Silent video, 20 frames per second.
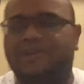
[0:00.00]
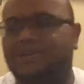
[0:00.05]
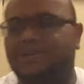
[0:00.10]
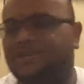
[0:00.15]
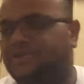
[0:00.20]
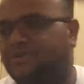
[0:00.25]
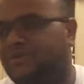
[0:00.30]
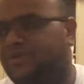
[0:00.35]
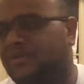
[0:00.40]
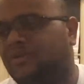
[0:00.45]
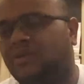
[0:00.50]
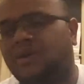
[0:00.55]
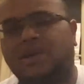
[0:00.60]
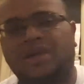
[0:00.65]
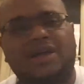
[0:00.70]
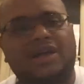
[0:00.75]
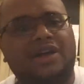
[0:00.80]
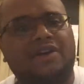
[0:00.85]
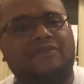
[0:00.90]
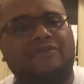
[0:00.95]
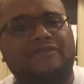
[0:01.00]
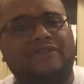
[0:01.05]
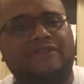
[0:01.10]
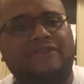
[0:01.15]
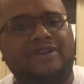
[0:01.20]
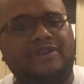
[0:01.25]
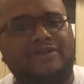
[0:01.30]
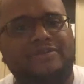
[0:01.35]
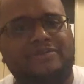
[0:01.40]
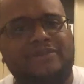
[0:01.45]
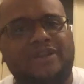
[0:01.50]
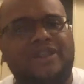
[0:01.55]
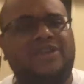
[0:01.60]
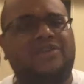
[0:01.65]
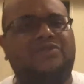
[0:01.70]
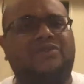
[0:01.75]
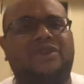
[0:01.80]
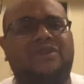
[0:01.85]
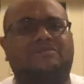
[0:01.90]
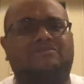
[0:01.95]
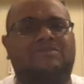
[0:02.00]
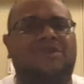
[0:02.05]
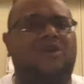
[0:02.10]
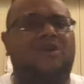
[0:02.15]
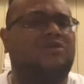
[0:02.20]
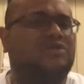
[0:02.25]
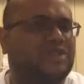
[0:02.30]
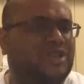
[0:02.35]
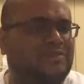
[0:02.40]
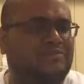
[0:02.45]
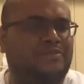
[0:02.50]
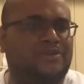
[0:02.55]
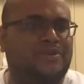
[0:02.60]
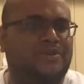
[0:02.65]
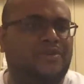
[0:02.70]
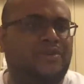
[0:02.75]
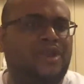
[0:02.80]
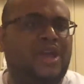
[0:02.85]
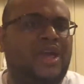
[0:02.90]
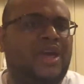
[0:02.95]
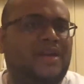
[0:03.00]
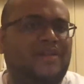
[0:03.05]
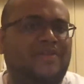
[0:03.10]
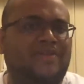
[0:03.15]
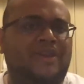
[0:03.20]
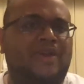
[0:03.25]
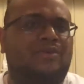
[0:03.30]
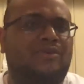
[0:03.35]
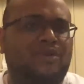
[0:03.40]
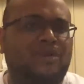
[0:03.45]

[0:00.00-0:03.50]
Charged as a habitual offender, meaning you get multi-billed.